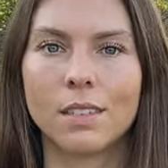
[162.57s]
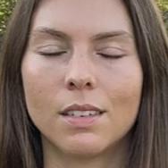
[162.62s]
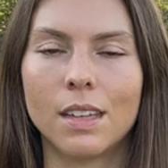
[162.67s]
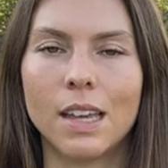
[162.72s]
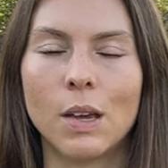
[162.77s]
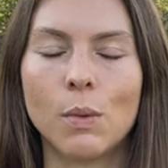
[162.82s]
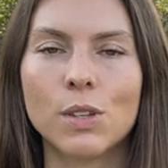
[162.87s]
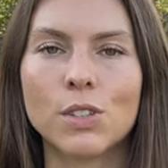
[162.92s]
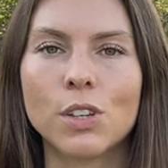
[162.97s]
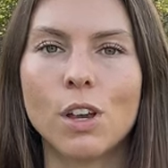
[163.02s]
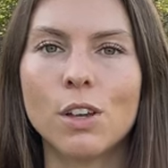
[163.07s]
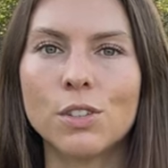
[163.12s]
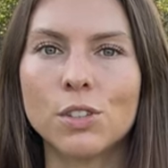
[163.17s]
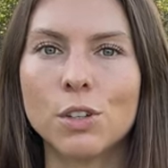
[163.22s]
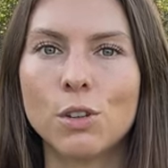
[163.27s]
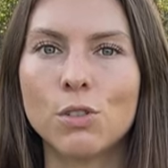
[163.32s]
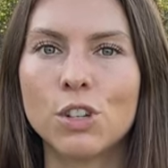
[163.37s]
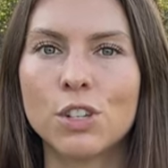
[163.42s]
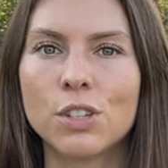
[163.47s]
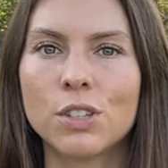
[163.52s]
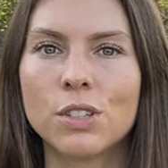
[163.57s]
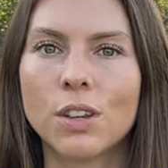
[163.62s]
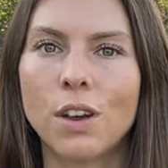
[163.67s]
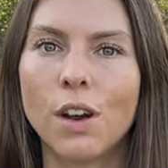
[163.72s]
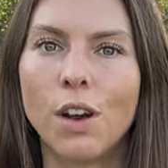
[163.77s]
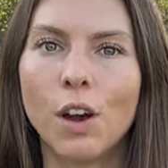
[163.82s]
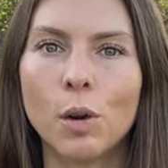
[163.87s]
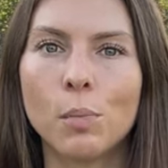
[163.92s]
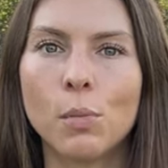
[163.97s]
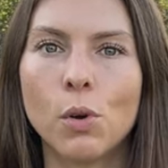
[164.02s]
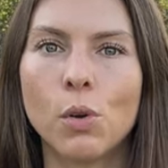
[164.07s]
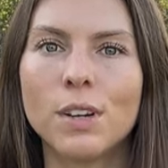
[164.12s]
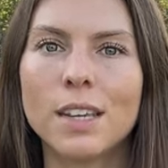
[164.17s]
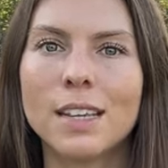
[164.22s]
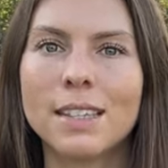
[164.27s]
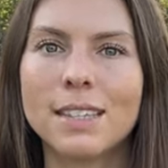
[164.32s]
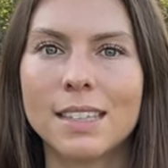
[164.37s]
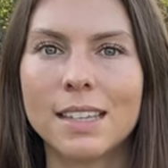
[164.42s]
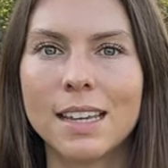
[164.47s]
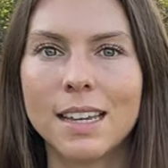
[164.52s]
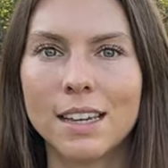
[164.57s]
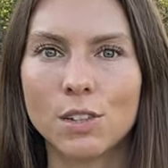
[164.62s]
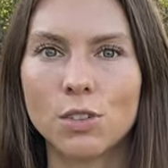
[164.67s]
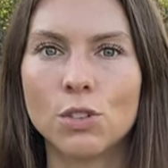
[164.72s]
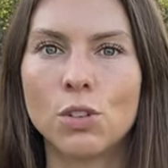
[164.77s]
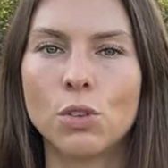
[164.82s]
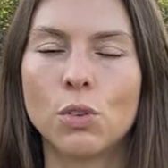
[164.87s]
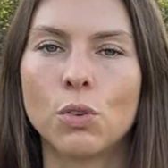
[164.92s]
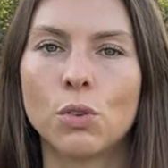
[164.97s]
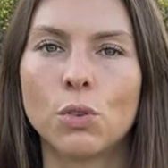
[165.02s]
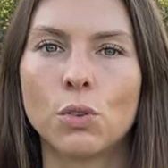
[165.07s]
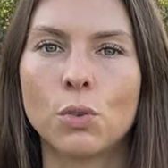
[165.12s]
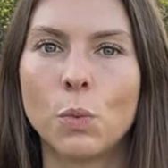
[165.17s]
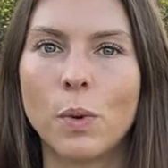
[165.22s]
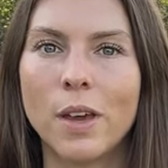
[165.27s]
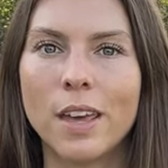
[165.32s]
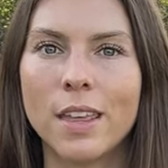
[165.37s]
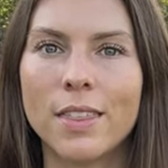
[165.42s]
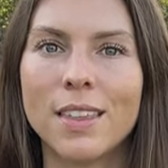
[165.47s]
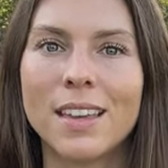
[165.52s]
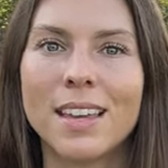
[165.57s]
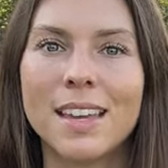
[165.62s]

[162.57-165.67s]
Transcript: It was also just harmoniously in tune with